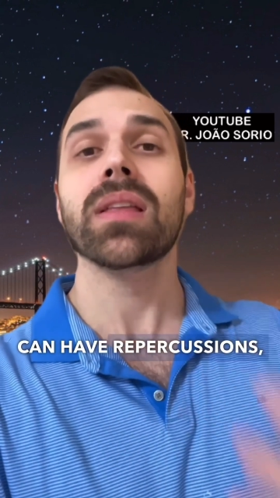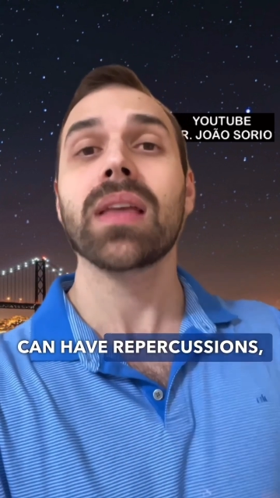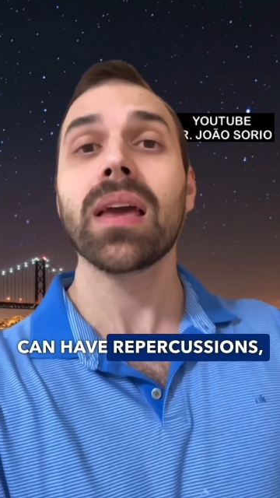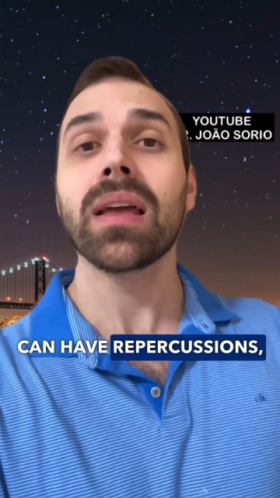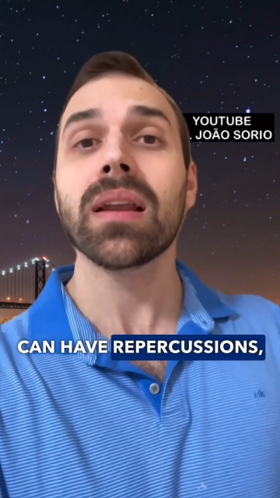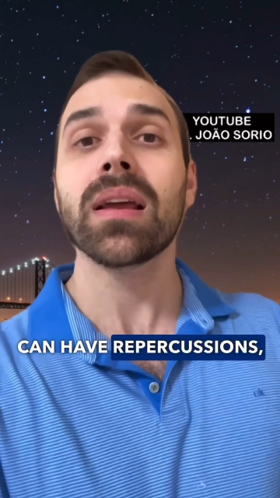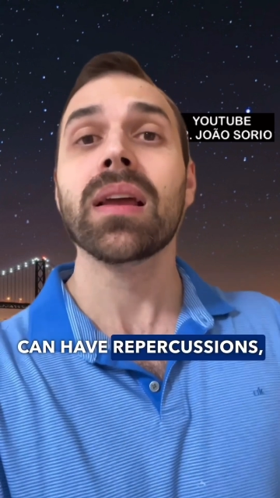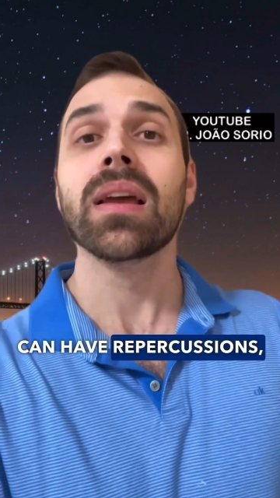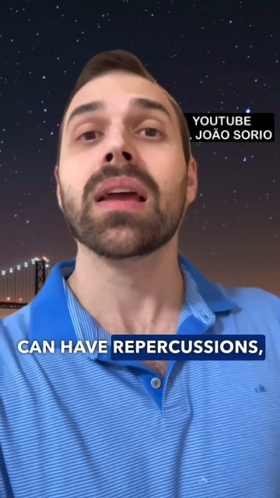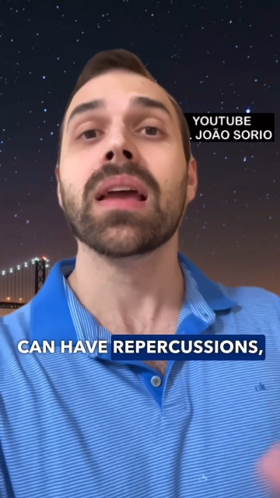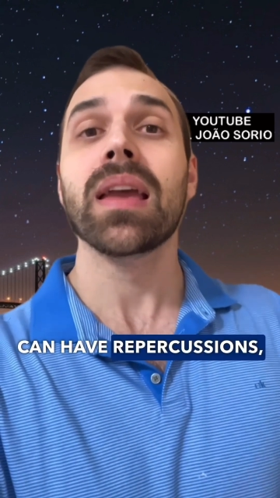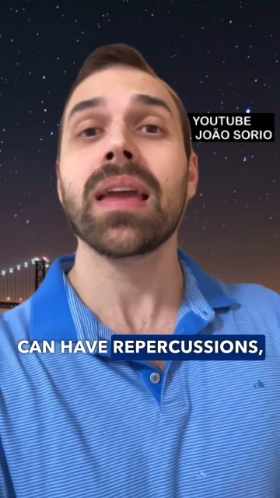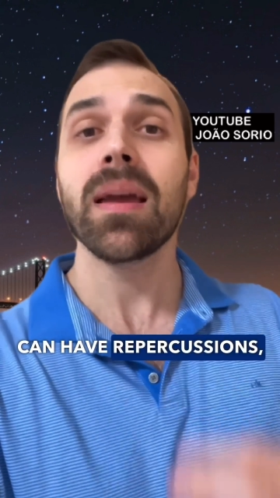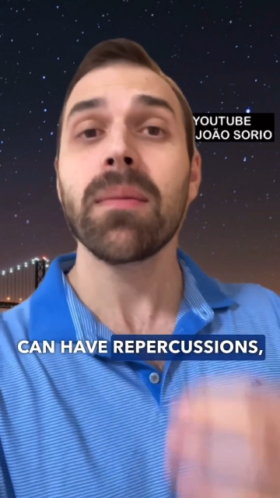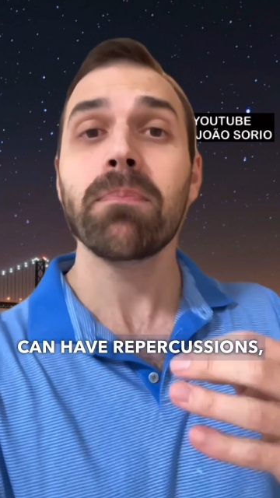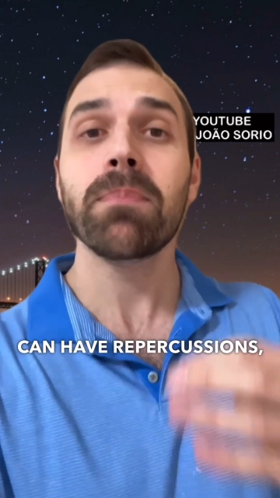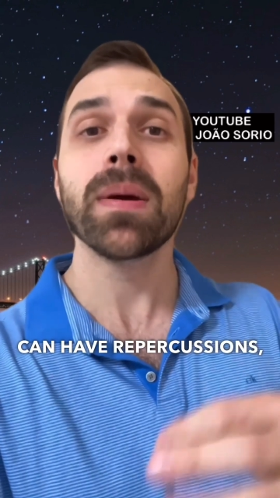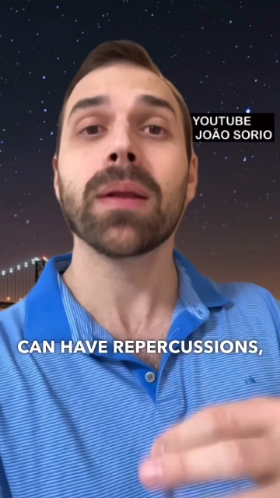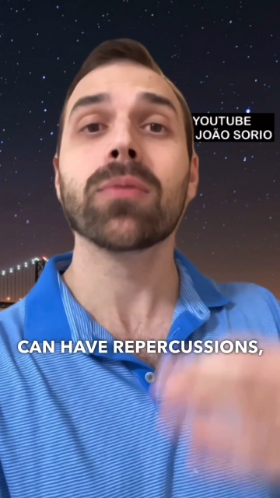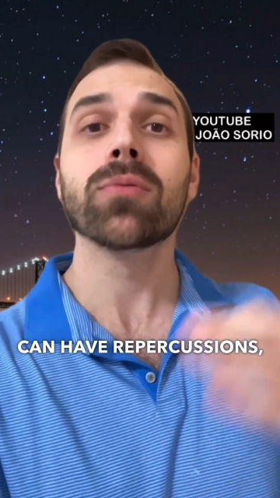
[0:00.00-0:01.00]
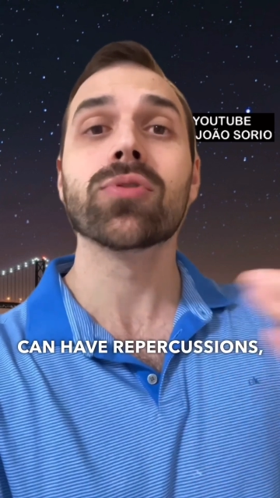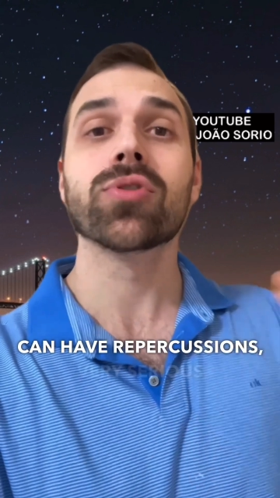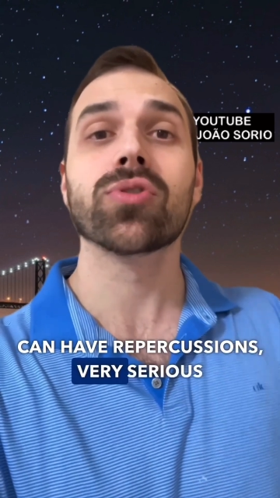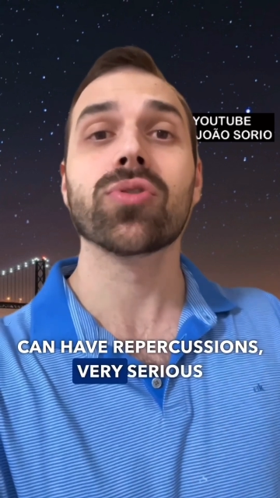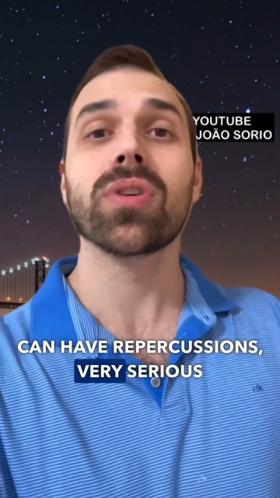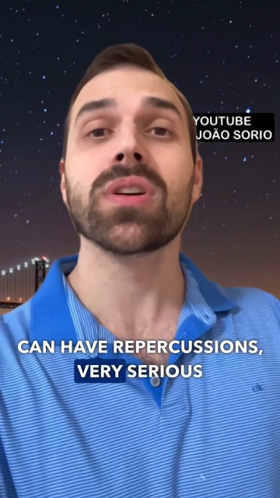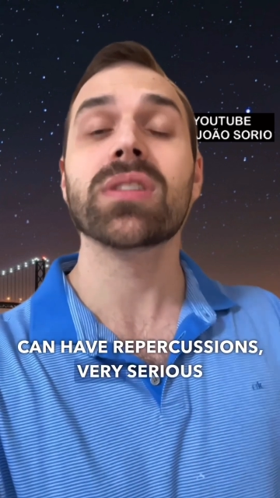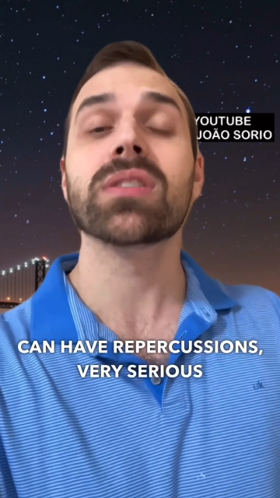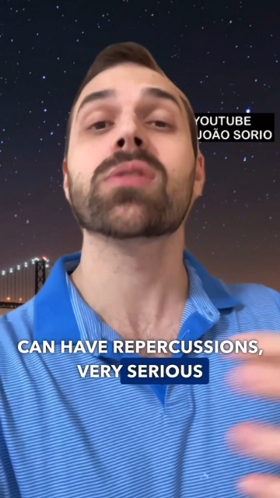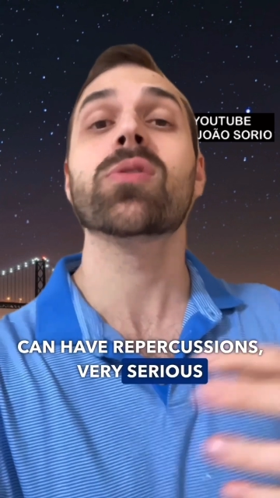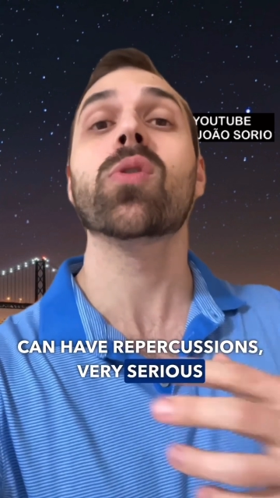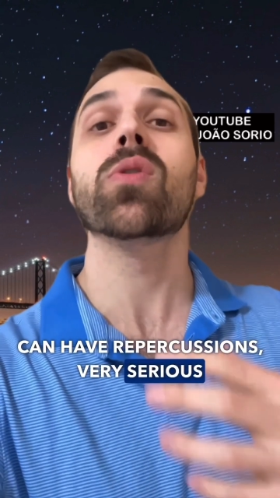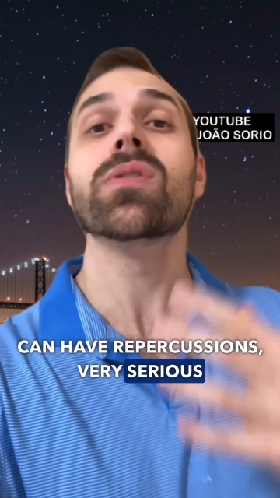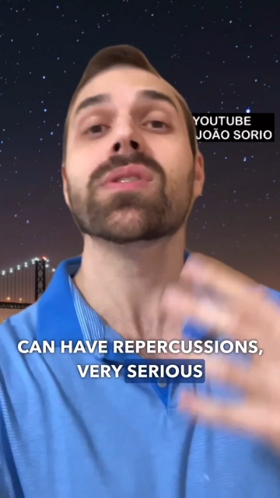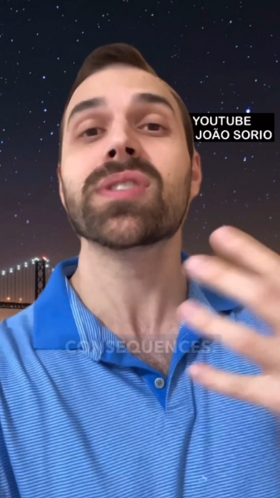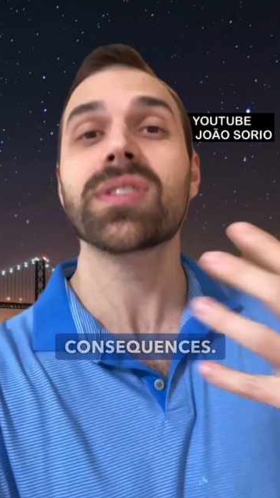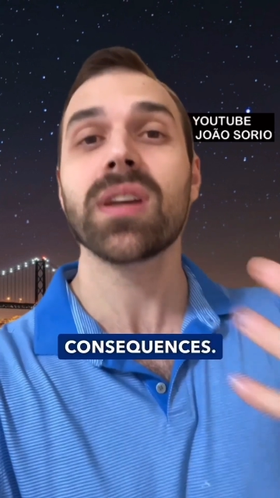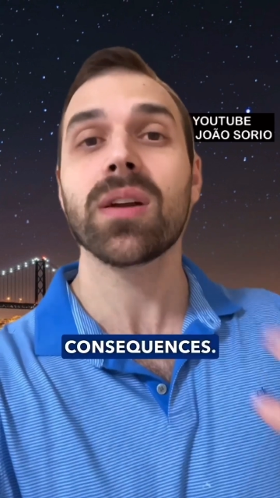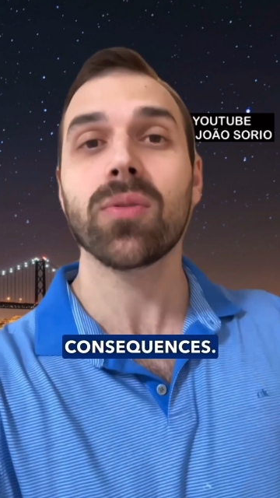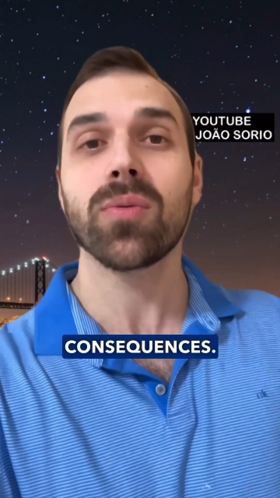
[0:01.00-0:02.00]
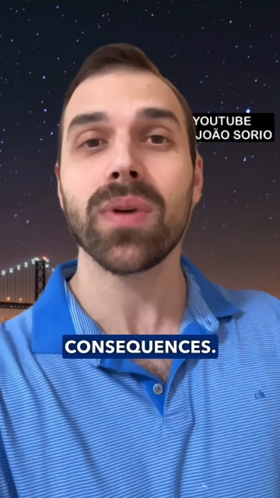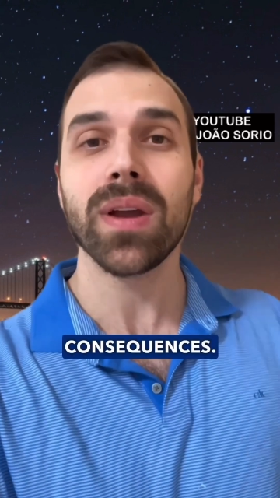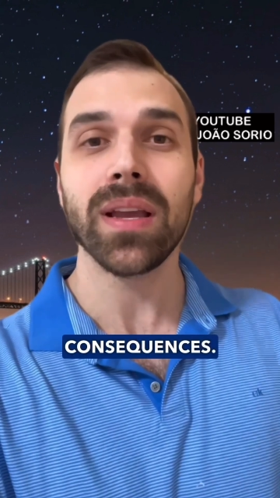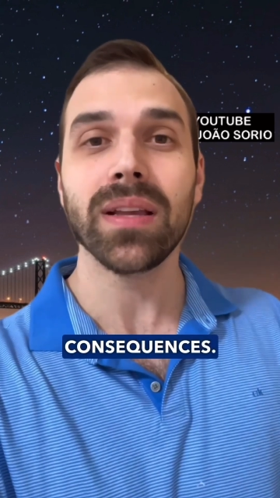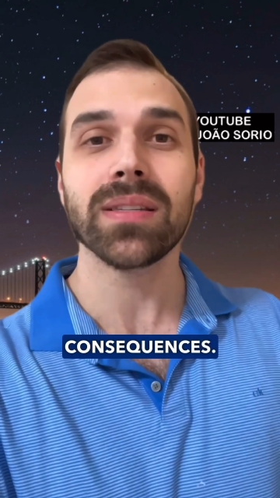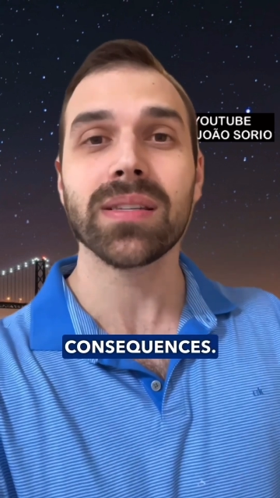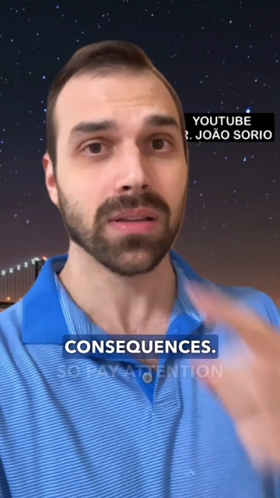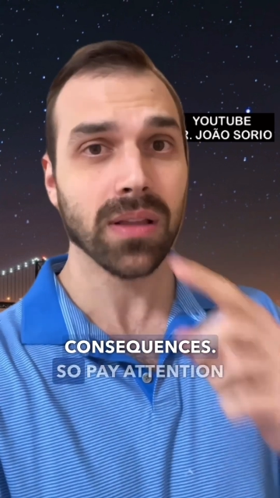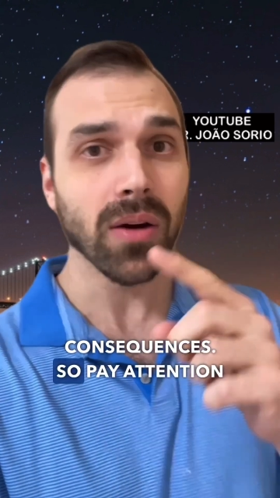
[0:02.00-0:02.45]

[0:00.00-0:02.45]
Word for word: repercussions, very serious consequences.